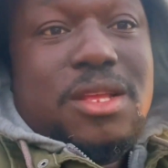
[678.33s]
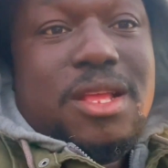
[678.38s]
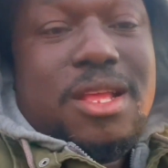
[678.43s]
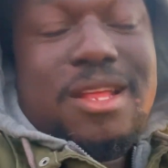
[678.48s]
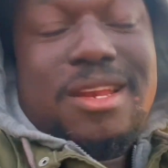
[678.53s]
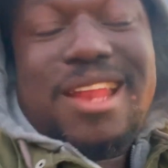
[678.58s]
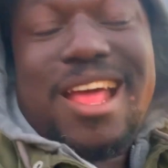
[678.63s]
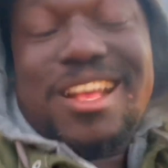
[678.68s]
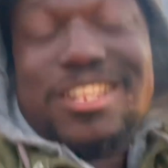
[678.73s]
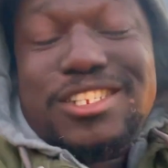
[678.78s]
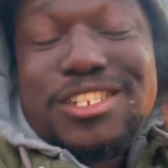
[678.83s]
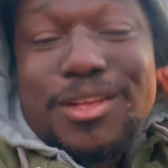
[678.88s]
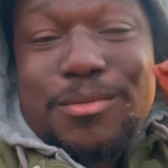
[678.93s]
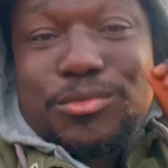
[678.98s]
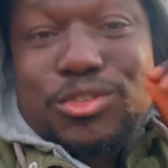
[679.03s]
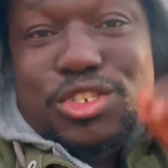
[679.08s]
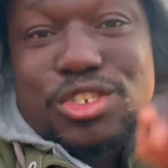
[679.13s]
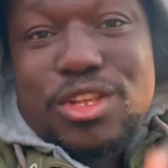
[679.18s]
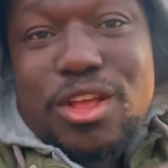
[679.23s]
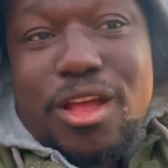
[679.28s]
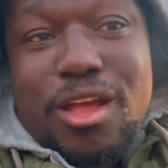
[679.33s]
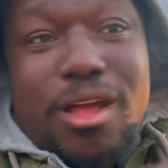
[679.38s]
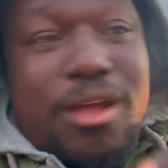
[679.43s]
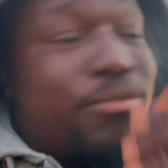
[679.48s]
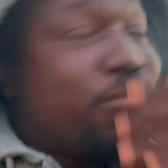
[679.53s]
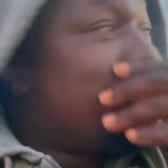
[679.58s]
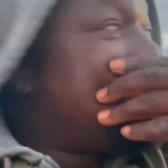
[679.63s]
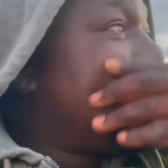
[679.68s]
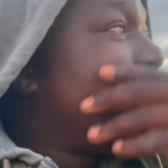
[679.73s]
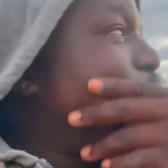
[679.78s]
That's some
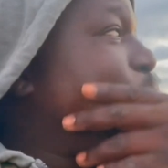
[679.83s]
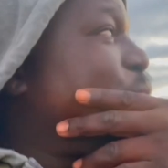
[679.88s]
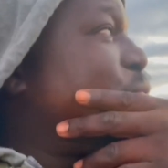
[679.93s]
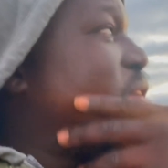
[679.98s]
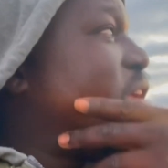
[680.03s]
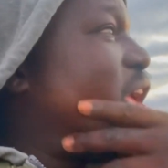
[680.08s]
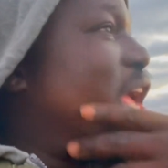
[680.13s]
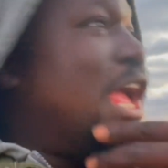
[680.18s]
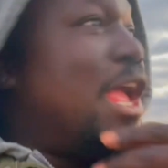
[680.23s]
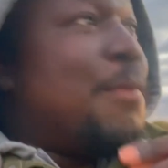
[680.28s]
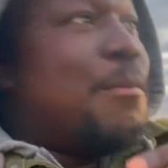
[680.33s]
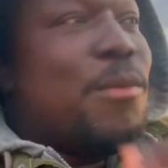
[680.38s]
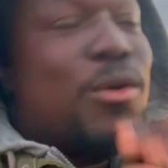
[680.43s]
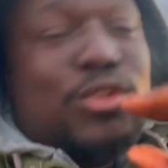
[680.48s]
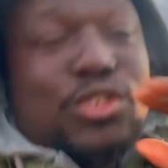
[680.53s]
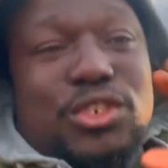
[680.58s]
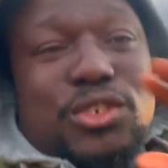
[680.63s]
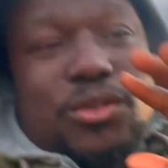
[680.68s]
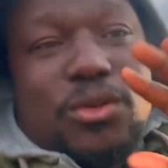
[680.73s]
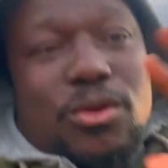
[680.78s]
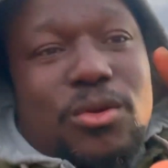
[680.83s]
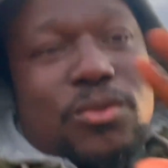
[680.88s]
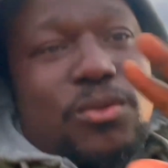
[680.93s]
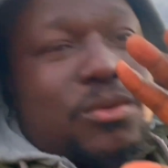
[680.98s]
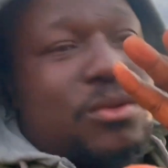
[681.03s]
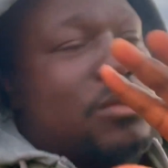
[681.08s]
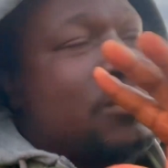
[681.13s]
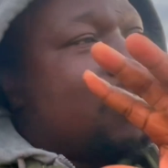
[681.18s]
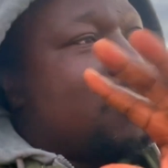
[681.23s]
soft, emotional.